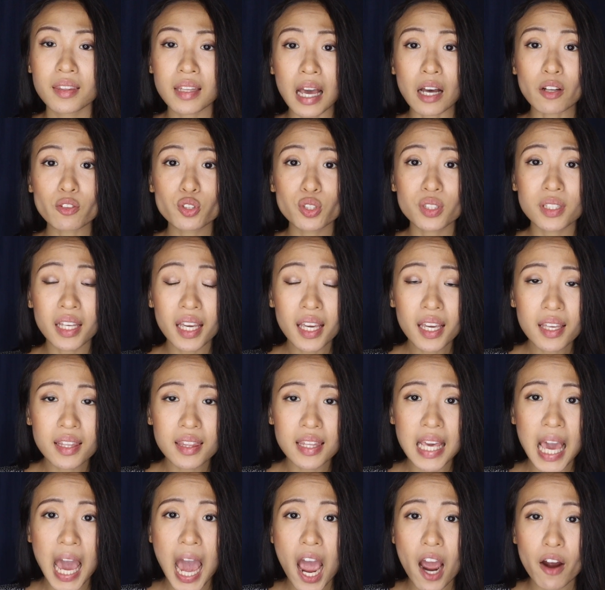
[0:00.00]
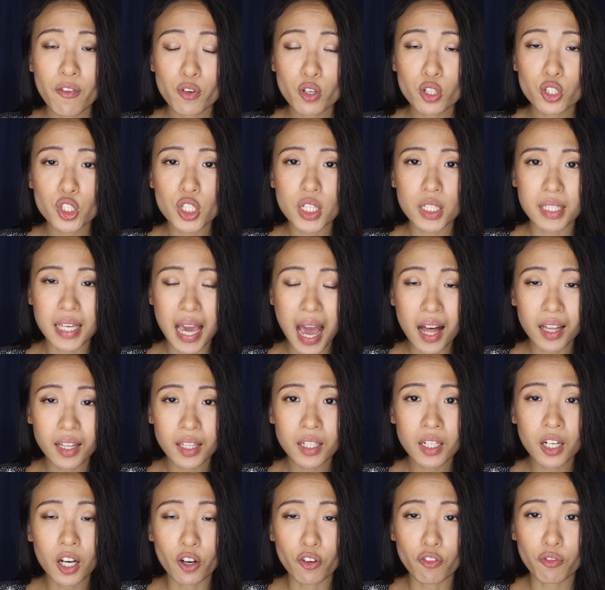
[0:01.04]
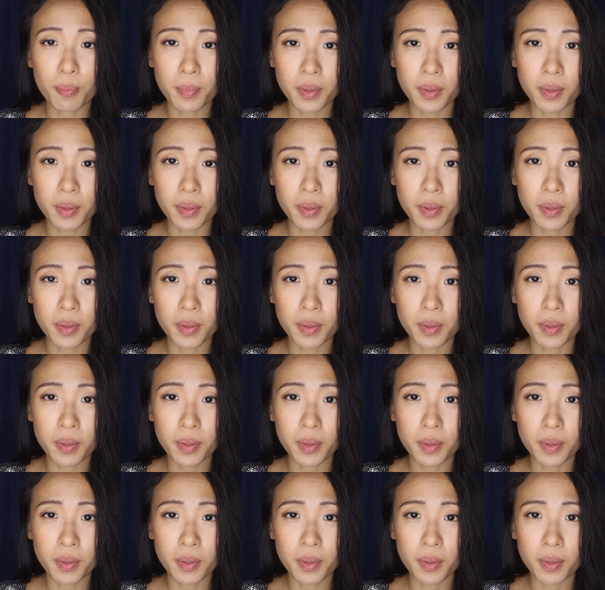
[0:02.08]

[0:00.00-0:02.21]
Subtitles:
Now today, the average gallon of